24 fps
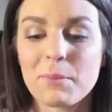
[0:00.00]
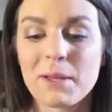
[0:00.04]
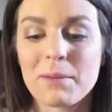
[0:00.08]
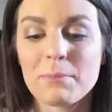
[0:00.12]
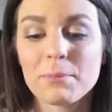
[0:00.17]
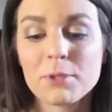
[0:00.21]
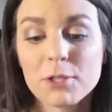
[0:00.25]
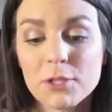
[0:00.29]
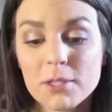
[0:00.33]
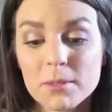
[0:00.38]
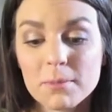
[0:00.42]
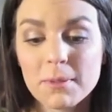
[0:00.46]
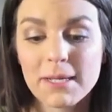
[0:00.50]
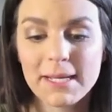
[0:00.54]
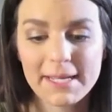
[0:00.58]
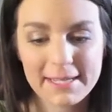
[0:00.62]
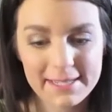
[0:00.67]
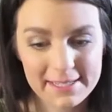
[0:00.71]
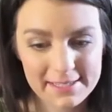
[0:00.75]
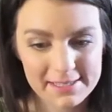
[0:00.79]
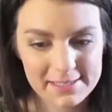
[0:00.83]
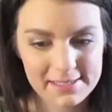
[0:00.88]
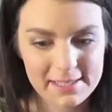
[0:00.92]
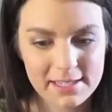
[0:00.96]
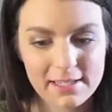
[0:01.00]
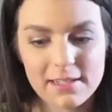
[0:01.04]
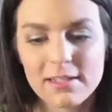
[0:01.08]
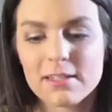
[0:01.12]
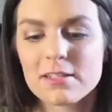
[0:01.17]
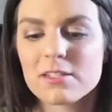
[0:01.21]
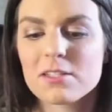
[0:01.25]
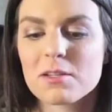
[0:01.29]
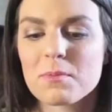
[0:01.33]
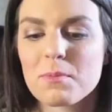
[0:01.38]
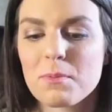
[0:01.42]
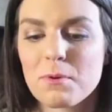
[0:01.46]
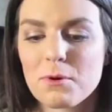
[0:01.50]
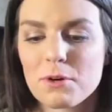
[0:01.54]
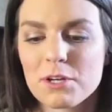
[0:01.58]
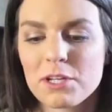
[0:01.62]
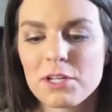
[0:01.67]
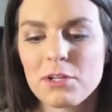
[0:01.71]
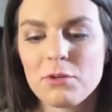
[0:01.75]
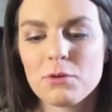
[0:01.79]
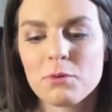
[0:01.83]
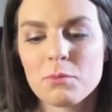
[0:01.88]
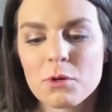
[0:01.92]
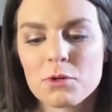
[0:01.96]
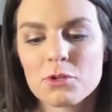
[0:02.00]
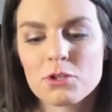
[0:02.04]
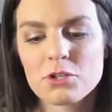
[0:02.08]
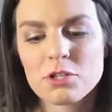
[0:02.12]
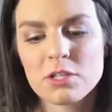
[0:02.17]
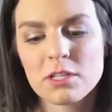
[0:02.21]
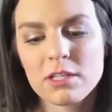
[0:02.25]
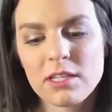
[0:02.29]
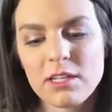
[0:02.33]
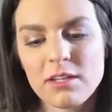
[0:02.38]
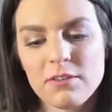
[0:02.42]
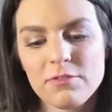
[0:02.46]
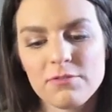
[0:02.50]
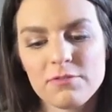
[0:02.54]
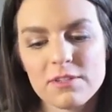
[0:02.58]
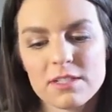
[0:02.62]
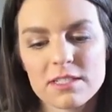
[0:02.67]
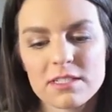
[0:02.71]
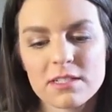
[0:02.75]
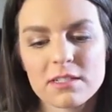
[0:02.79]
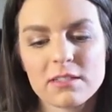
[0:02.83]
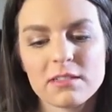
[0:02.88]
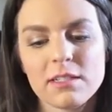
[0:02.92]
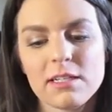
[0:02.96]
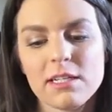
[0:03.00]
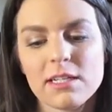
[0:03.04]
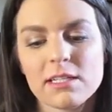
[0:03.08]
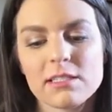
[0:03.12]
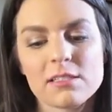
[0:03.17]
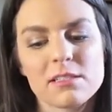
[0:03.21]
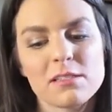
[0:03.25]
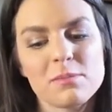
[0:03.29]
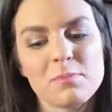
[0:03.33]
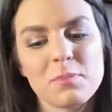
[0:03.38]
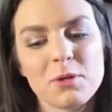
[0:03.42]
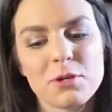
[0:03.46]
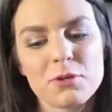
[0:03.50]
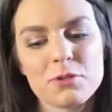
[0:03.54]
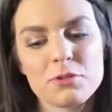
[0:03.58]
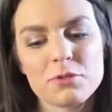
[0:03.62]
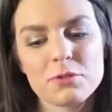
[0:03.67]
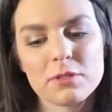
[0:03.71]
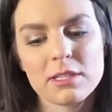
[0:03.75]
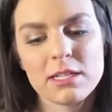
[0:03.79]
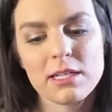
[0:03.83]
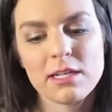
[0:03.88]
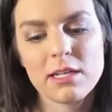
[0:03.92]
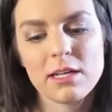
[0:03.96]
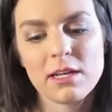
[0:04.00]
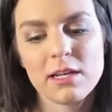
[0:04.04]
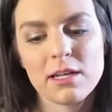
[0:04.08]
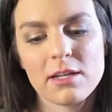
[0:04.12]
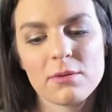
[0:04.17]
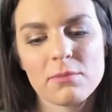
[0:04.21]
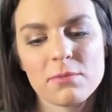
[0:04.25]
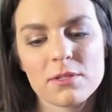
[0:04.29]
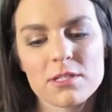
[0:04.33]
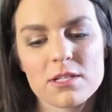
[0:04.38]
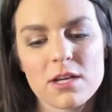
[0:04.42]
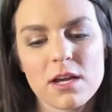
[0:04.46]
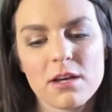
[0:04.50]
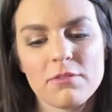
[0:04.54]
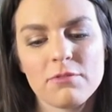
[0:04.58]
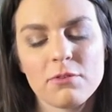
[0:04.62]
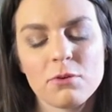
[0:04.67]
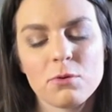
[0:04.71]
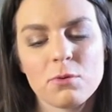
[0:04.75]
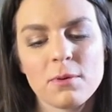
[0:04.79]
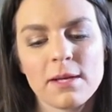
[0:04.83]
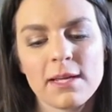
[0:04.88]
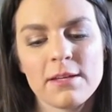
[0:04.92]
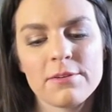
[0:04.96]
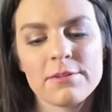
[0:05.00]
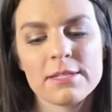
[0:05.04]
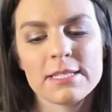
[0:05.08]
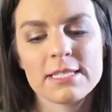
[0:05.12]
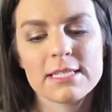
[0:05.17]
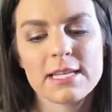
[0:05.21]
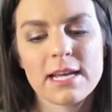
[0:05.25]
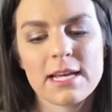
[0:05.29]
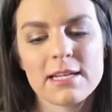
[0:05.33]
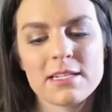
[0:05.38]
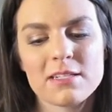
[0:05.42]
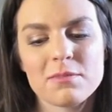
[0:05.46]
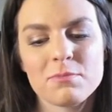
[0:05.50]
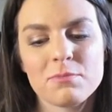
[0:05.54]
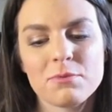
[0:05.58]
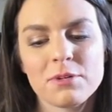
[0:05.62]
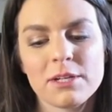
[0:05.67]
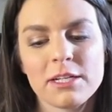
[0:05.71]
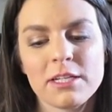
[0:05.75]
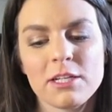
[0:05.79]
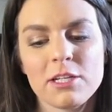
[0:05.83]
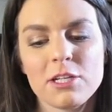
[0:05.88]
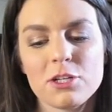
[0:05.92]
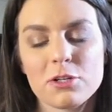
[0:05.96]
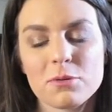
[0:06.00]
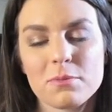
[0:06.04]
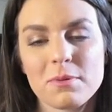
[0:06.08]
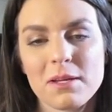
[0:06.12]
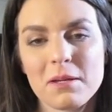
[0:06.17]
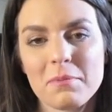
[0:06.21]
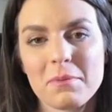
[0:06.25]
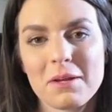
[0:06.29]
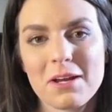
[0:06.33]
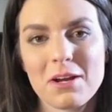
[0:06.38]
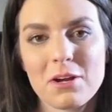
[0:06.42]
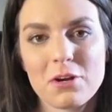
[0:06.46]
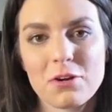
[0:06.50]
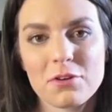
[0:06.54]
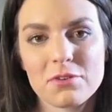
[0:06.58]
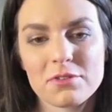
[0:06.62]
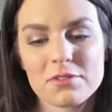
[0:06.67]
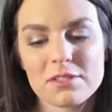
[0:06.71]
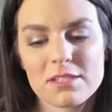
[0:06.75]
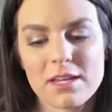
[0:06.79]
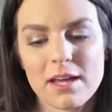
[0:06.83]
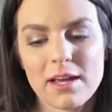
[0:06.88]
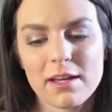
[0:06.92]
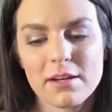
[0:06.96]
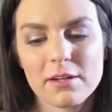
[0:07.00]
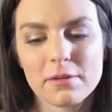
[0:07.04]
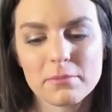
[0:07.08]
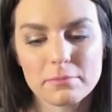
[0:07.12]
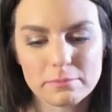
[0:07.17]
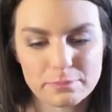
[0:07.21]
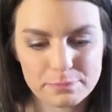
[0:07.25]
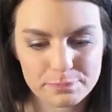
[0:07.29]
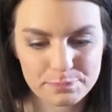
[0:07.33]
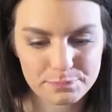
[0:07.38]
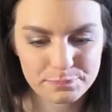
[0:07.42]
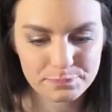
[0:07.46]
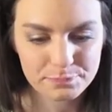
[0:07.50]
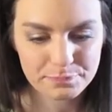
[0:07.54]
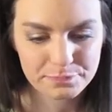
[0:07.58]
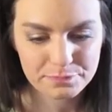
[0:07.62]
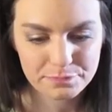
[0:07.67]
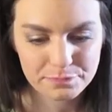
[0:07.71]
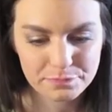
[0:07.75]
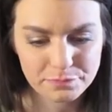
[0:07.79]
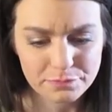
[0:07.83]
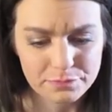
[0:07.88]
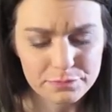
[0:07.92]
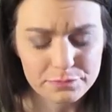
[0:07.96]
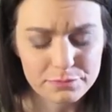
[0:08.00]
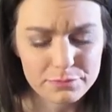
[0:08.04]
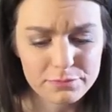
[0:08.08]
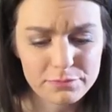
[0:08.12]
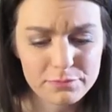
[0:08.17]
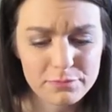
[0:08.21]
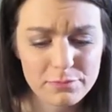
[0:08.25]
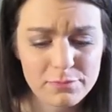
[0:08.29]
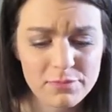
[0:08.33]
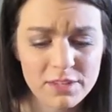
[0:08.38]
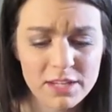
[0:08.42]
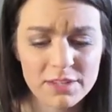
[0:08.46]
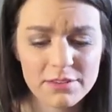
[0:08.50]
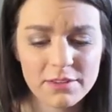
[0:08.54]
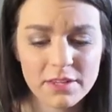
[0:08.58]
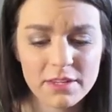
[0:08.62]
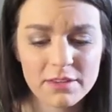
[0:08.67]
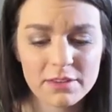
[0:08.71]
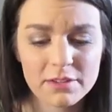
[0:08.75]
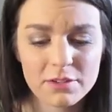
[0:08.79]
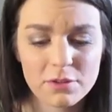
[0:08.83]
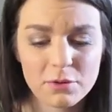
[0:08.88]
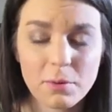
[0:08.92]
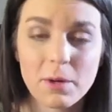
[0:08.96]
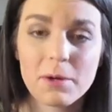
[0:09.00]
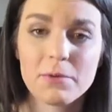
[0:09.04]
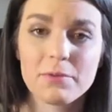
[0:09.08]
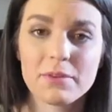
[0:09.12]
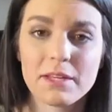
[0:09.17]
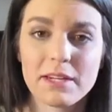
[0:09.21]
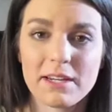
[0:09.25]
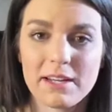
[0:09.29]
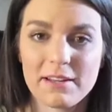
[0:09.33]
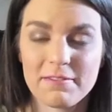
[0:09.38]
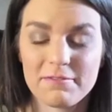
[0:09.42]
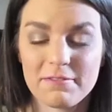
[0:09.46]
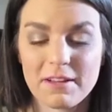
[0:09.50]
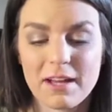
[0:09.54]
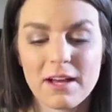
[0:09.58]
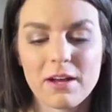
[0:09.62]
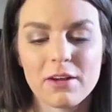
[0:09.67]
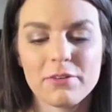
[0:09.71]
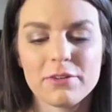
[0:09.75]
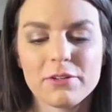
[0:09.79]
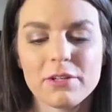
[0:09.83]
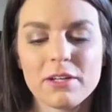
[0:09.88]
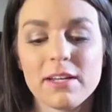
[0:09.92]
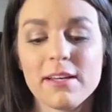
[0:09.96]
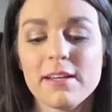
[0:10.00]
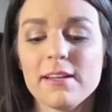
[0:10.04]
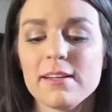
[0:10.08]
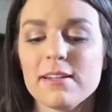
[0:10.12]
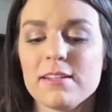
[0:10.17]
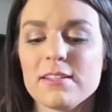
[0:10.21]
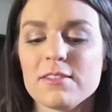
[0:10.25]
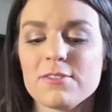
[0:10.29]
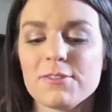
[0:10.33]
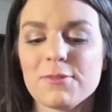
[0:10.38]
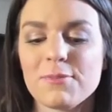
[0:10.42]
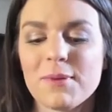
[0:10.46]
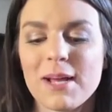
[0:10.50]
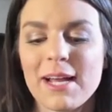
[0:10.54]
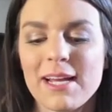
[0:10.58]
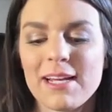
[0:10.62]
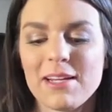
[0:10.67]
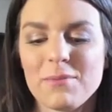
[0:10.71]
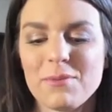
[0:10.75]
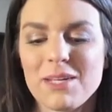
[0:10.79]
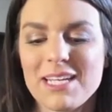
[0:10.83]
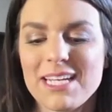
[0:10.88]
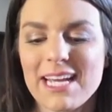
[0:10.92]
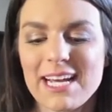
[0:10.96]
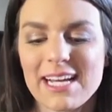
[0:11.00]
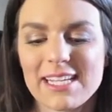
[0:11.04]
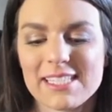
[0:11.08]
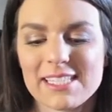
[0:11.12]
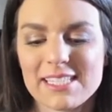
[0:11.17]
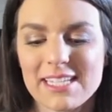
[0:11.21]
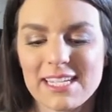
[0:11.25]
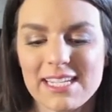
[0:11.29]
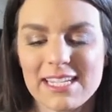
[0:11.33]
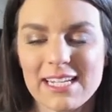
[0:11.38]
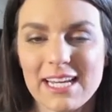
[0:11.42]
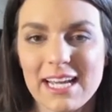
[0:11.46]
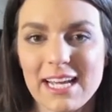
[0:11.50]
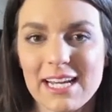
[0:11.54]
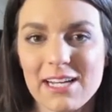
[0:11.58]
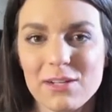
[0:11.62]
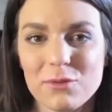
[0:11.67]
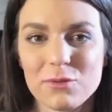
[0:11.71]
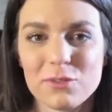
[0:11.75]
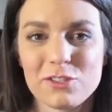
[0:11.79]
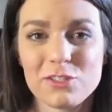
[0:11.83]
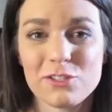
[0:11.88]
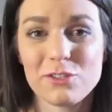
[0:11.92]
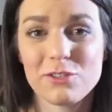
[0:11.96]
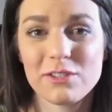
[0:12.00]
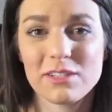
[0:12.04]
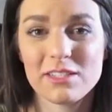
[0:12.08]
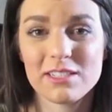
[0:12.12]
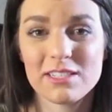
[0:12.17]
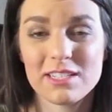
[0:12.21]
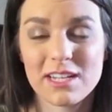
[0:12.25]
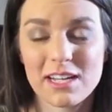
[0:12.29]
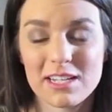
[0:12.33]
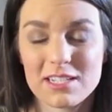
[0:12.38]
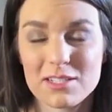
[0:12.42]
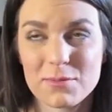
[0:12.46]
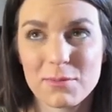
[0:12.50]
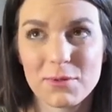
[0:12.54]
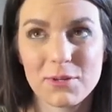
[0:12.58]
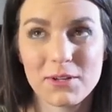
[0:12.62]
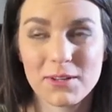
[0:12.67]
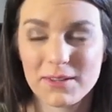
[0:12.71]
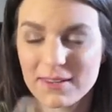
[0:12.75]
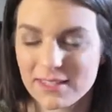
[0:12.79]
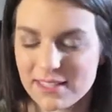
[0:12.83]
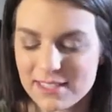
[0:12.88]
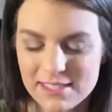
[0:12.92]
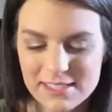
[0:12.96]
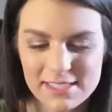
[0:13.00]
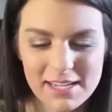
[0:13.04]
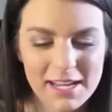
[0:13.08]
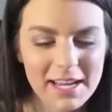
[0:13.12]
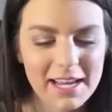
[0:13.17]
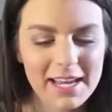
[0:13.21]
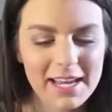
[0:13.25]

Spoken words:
my blurb is supporting you emotionally, physically, and spiritually in whichever way you decide to bring your baby earthside. And then the quote that I found is from Ina May Gaskin, and it was too good not to put on this.